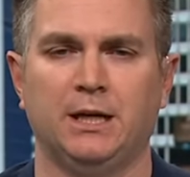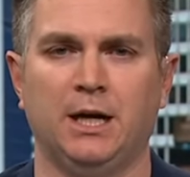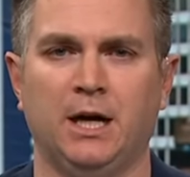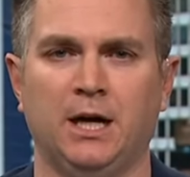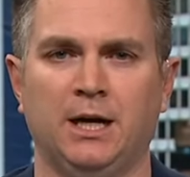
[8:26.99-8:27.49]

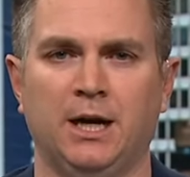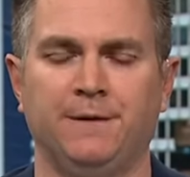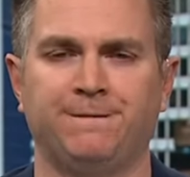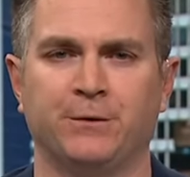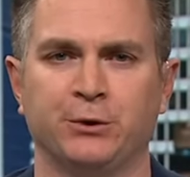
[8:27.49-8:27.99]

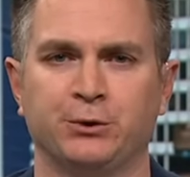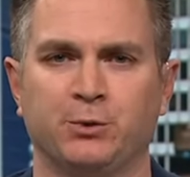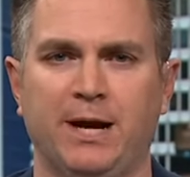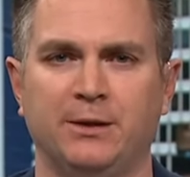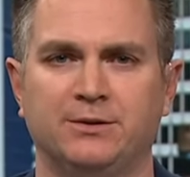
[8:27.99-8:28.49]
a first
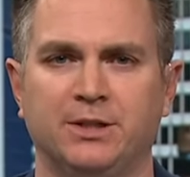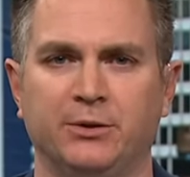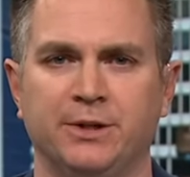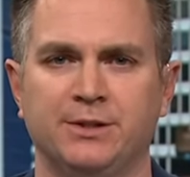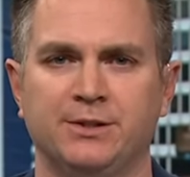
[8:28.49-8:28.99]
round
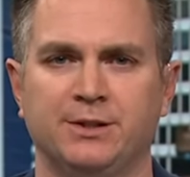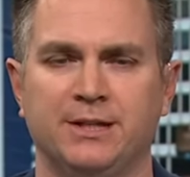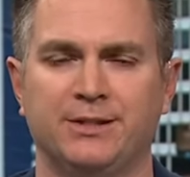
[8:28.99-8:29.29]
series.